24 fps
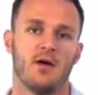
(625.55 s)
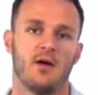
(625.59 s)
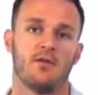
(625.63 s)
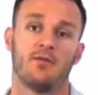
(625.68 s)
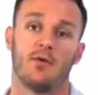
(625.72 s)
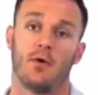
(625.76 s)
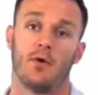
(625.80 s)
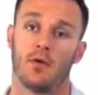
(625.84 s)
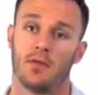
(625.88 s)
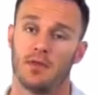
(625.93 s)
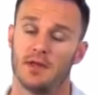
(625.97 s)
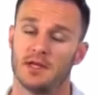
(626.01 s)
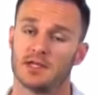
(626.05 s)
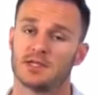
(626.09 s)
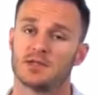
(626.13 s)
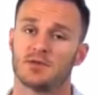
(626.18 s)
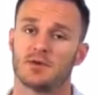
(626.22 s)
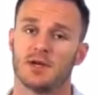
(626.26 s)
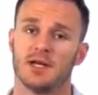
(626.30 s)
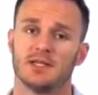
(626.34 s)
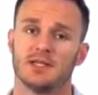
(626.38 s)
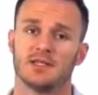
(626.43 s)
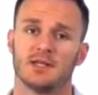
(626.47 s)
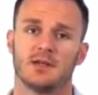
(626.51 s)
For this
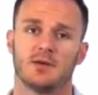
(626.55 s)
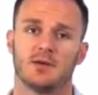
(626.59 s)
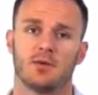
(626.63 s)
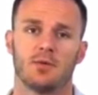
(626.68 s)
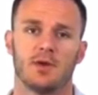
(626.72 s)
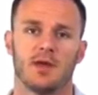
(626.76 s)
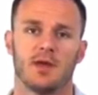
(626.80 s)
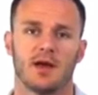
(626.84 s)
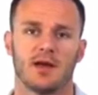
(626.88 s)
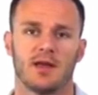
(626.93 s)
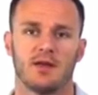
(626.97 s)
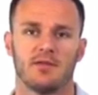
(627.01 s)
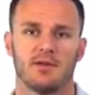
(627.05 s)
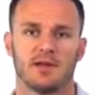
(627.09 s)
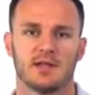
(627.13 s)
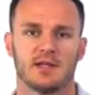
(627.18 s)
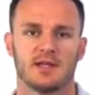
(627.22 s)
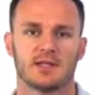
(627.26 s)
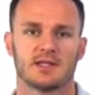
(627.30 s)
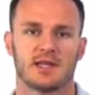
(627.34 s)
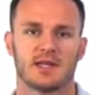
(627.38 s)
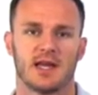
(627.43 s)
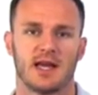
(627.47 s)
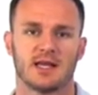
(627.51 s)
reason, we are giving
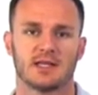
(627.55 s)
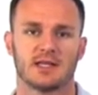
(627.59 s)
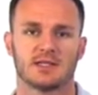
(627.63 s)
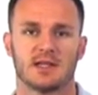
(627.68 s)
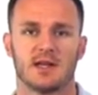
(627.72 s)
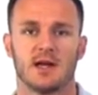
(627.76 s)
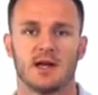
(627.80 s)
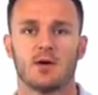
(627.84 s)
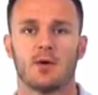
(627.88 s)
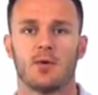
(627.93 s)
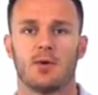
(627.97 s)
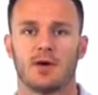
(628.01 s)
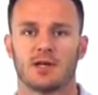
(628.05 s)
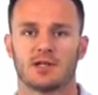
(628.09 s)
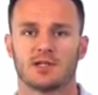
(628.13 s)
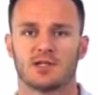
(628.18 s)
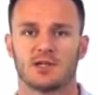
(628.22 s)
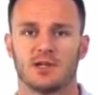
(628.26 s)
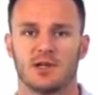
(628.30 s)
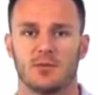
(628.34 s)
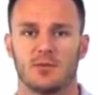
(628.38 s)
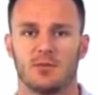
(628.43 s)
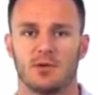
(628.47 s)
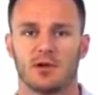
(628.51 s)
this test a
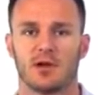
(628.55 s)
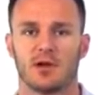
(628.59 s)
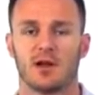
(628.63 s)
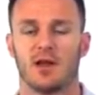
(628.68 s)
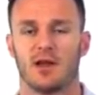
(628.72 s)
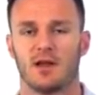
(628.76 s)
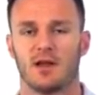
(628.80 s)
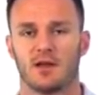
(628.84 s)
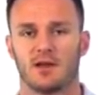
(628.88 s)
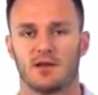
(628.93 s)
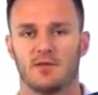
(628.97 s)
questionable clinical